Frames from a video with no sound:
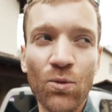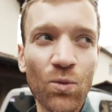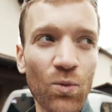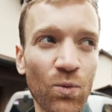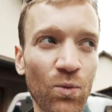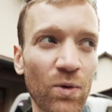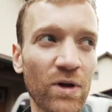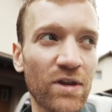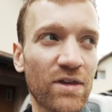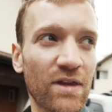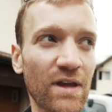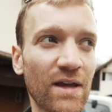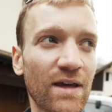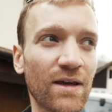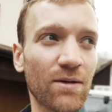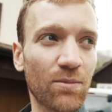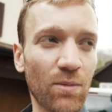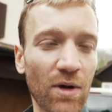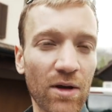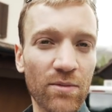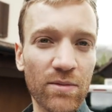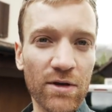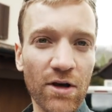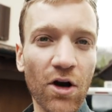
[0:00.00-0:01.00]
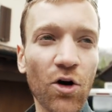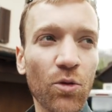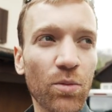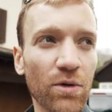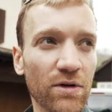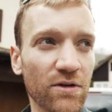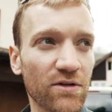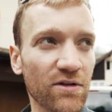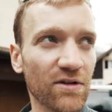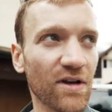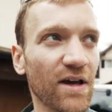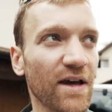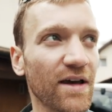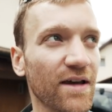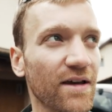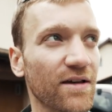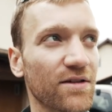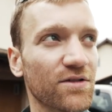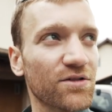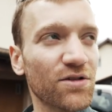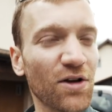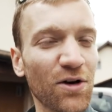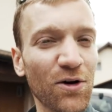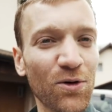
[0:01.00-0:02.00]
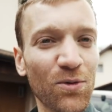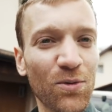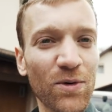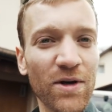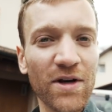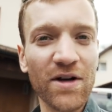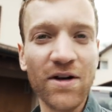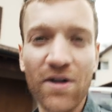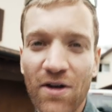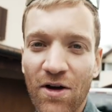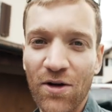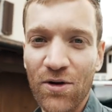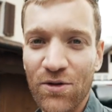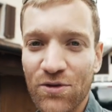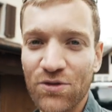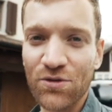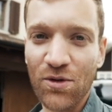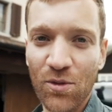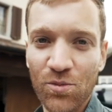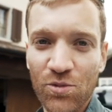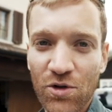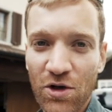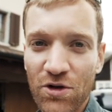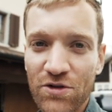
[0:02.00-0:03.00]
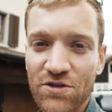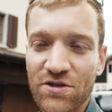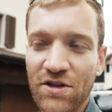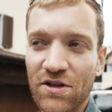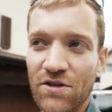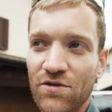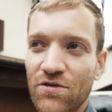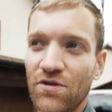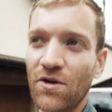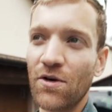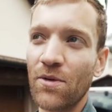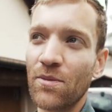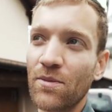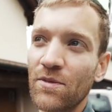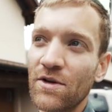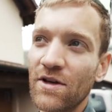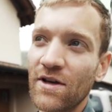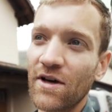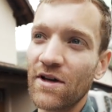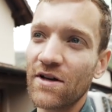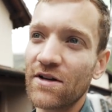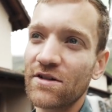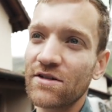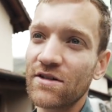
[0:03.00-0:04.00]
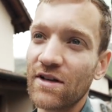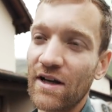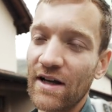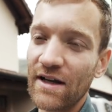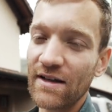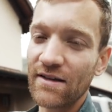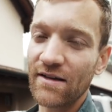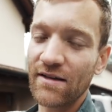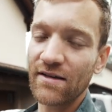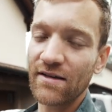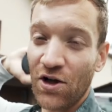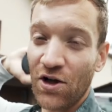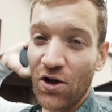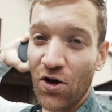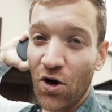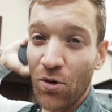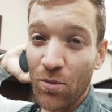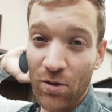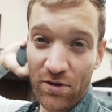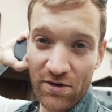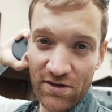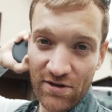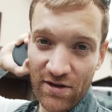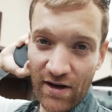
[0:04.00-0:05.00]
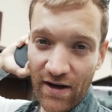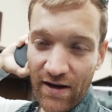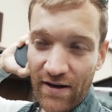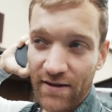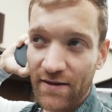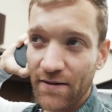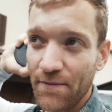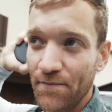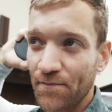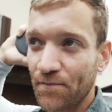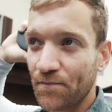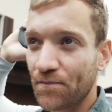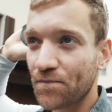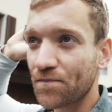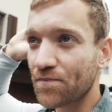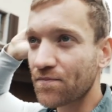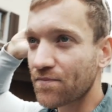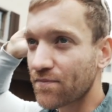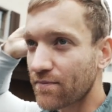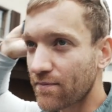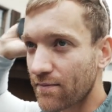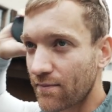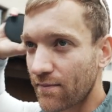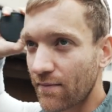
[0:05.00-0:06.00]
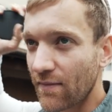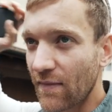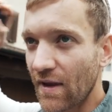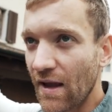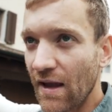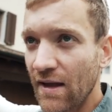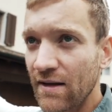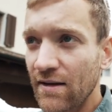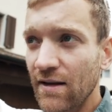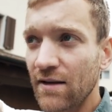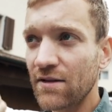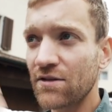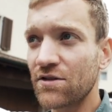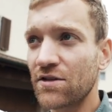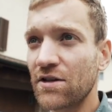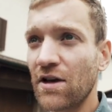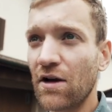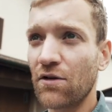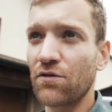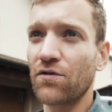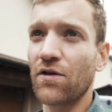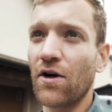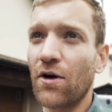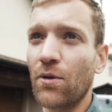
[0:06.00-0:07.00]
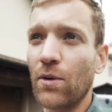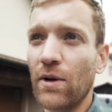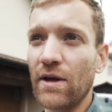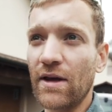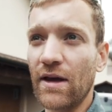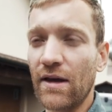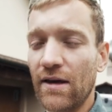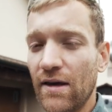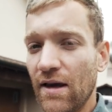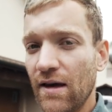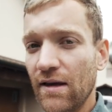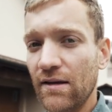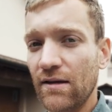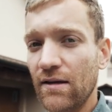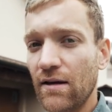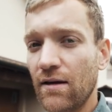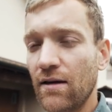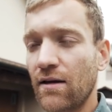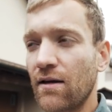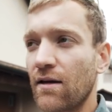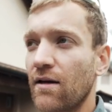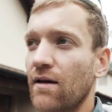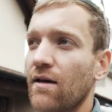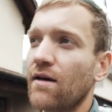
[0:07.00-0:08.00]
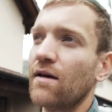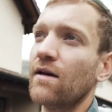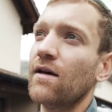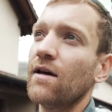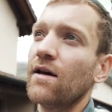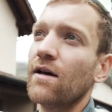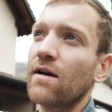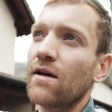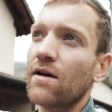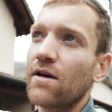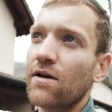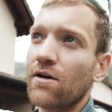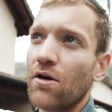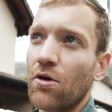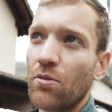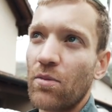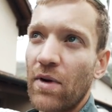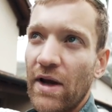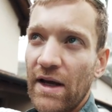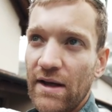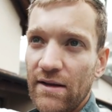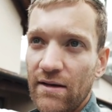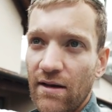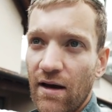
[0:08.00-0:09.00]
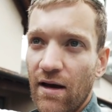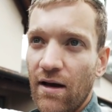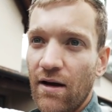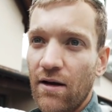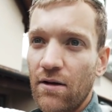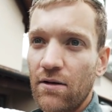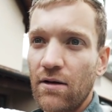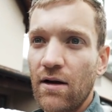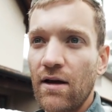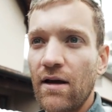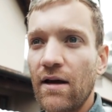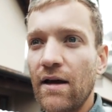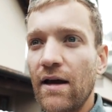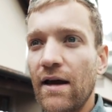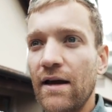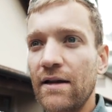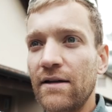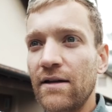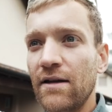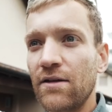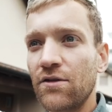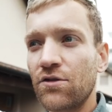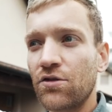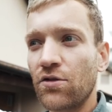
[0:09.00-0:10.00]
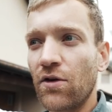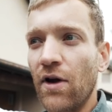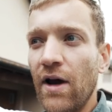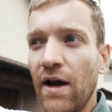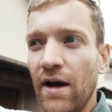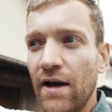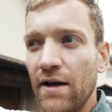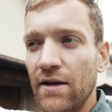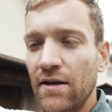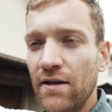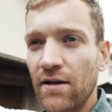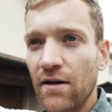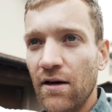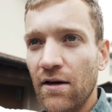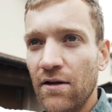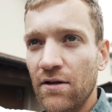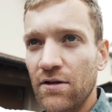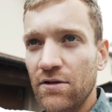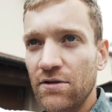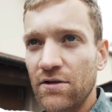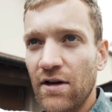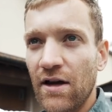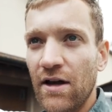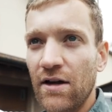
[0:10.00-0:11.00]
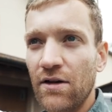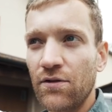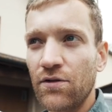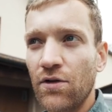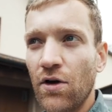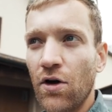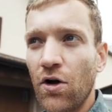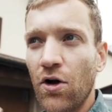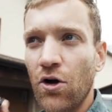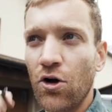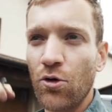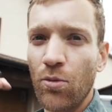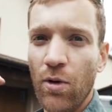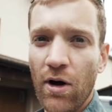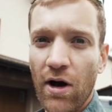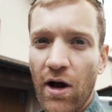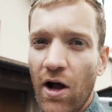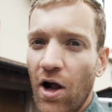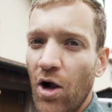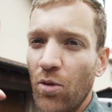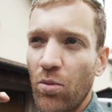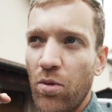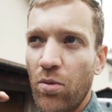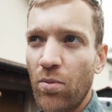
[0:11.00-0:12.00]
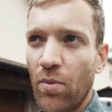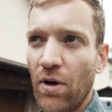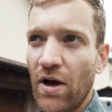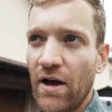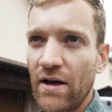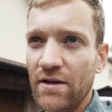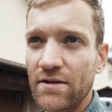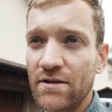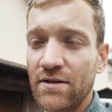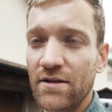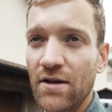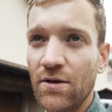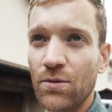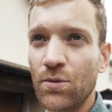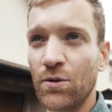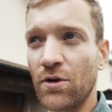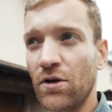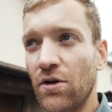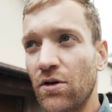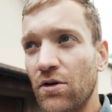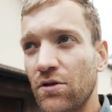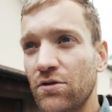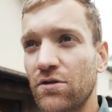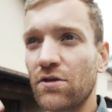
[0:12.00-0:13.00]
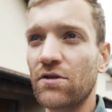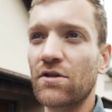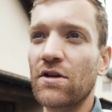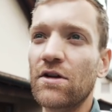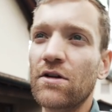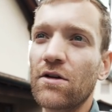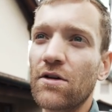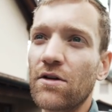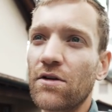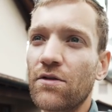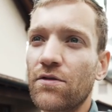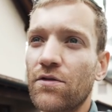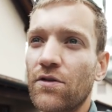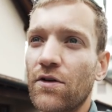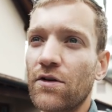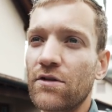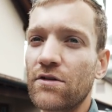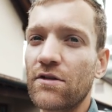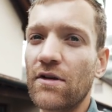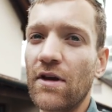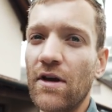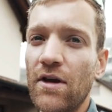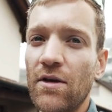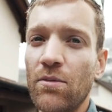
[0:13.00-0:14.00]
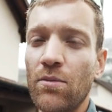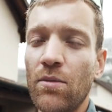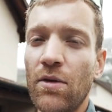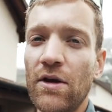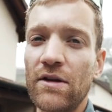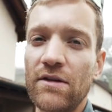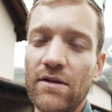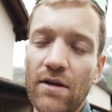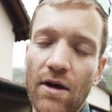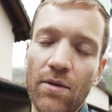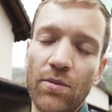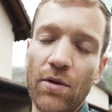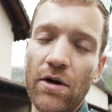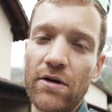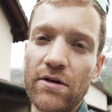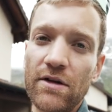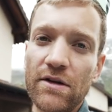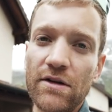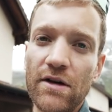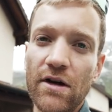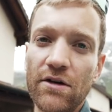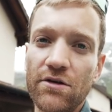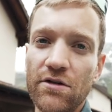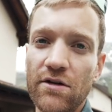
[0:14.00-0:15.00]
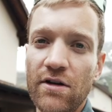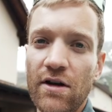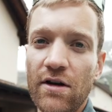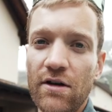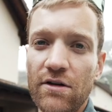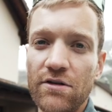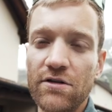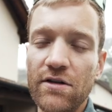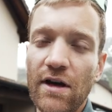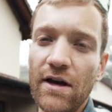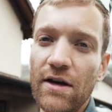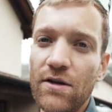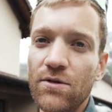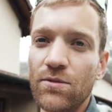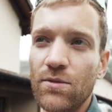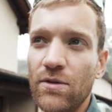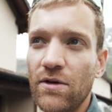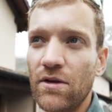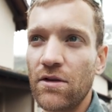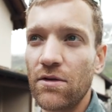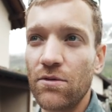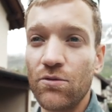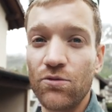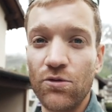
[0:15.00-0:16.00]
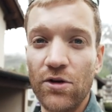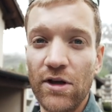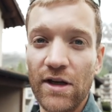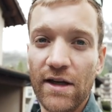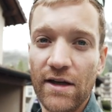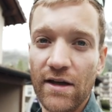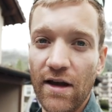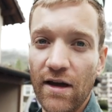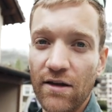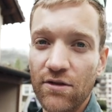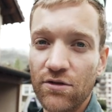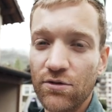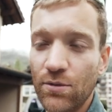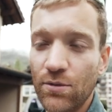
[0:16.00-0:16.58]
we think it might be open today. So we are going to approach it from the other side, cobbled side, and then see how far we can get. Go back down and then try the other side of the Oberalp Pass that we also did on the first day. But apparently there's another side with really nice